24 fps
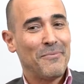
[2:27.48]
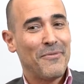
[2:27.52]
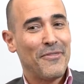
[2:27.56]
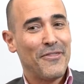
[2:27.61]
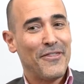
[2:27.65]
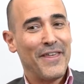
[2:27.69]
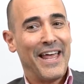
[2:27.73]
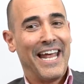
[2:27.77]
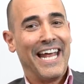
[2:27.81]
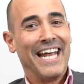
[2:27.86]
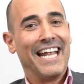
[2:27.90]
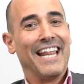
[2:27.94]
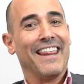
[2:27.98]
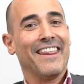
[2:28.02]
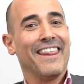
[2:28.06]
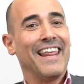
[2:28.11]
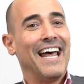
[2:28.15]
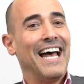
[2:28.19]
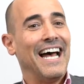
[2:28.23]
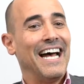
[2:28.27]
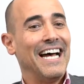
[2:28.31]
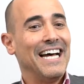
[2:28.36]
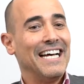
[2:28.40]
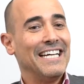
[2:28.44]
thing
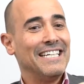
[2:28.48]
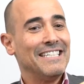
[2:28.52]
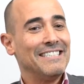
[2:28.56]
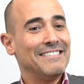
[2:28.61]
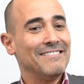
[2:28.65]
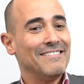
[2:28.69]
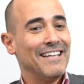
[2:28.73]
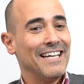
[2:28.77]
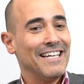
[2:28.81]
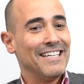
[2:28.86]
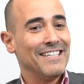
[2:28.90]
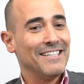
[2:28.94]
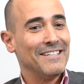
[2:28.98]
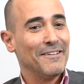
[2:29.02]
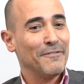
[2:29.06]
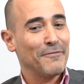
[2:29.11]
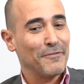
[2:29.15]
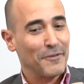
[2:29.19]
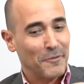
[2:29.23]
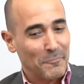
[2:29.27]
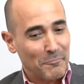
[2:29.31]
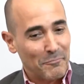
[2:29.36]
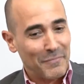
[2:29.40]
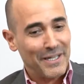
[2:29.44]
that
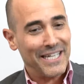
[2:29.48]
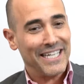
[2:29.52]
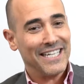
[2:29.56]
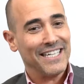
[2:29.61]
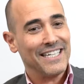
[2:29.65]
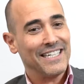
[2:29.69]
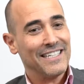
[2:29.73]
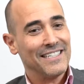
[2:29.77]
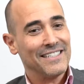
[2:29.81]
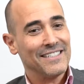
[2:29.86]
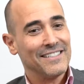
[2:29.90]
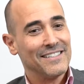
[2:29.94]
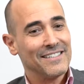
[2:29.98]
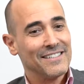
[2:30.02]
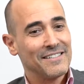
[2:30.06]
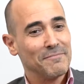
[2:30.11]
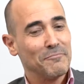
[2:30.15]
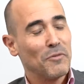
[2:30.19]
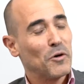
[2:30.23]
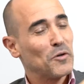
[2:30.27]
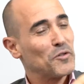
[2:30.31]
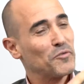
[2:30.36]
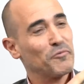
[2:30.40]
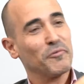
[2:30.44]
for me is
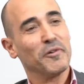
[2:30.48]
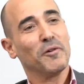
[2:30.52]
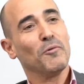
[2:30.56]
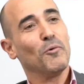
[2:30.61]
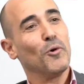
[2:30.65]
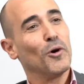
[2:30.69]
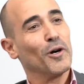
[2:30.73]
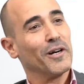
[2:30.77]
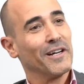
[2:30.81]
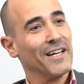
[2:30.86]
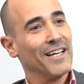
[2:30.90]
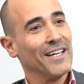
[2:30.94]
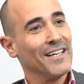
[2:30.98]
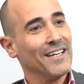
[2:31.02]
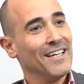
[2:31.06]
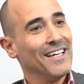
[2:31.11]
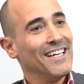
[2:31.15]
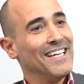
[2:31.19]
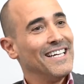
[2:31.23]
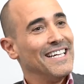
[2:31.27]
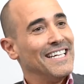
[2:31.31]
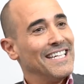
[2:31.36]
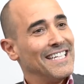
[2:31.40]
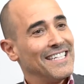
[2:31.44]
most rewarding,
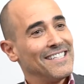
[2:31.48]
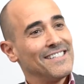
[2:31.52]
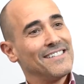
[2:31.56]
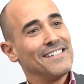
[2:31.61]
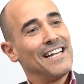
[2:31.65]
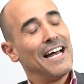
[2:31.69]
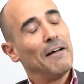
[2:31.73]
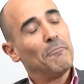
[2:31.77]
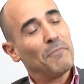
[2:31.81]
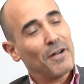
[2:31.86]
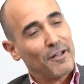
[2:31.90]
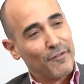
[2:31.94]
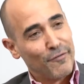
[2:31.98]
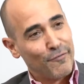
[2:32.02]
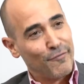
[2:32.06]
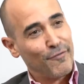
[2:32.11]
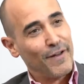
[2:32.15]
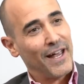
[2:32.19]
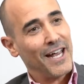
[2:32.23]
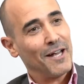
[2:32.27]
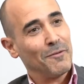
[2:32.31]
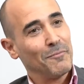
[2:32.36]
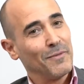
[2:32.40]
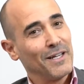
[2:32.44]
is that my
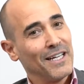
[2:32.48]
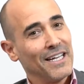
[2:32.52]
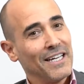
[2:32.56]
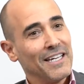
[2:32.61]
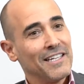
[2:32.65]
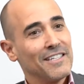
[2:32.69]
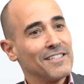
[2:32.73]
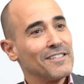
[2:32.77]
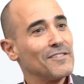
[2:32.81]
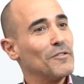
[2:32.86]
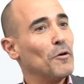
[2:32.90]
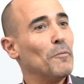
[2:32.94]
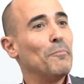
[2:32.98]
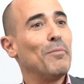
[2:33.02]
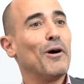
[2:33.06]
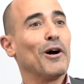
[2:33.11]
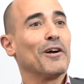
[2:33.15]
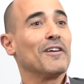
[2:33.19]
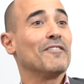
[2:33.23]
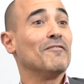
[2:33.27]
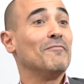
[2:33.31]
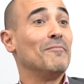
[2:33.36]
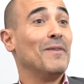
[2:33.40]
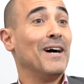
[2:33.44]
family is so
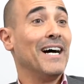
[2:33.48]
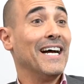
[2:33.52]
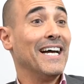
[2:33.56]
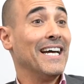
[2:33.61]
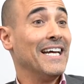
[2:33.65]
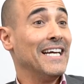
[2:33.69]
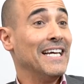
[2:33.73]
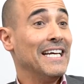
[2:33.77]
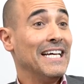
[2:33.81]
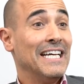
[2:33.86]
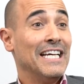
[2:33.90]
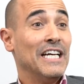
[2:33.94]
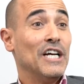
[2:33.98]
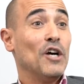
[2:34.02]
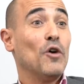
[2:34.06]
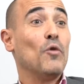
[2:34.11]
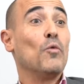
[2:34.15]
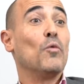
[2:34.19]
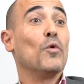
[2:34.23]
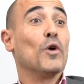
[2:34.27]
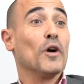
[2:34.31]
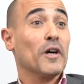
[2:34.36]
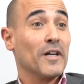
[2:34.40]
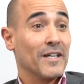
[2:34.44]
part of my
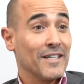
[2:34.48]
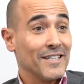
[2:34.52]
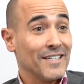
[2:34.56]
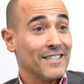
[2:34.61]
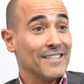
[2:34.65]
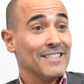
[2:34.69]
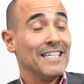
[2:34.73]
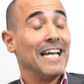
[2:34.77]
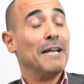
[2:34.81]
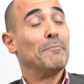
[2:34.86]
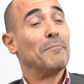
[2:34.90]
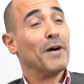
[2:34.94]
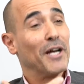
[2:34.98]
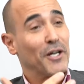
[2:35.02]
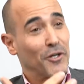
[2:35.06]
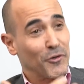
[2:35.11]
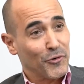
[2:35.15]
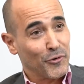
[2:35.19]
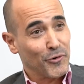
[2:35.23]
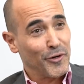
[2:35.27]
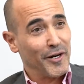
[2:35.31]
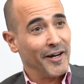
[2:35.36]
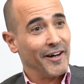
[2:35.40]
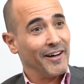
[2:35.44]
work and my
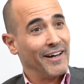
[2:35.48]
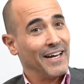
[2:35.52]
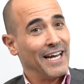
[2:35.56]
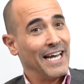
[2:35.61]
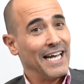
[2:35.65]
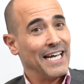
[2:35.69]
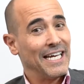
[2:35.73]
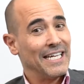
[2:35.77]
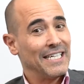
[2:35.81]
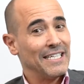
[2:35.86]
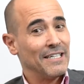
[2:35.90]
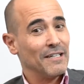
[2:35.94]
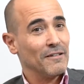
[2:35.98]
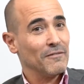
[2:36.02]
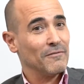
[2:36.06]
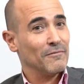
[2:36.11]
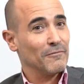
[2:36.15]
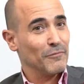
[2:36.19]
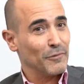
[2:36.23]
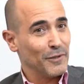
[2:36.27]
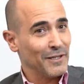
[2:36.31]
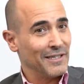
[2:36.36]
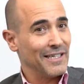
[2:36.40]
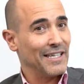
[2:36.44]
career, and
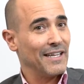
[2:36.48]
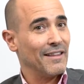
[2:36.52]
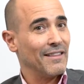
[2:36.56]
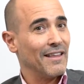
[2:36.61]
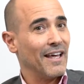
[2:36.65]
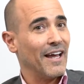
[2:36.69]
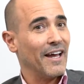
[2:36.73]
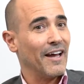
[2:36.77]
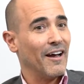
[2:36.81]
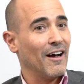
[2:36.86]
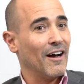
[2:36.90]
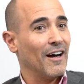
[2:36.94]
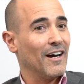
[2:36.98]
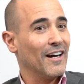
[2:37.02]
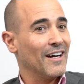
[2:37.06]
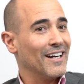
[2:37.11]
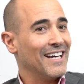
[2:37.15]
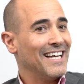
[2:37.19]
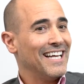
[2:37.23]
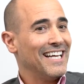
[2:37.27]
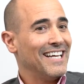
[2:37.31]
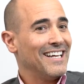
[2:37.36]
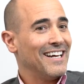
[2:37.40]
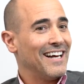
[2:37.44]
really they are,
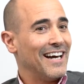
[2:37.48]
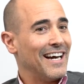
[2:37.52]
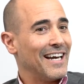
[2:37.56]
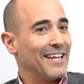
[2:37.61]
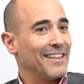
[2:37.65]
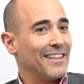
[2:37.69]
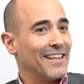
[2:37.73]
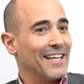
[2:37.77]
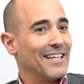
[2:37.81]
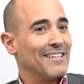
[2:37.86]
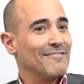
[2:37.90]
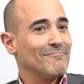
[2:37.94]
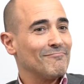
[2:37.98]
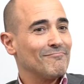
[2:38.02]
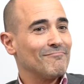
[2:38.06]
I think,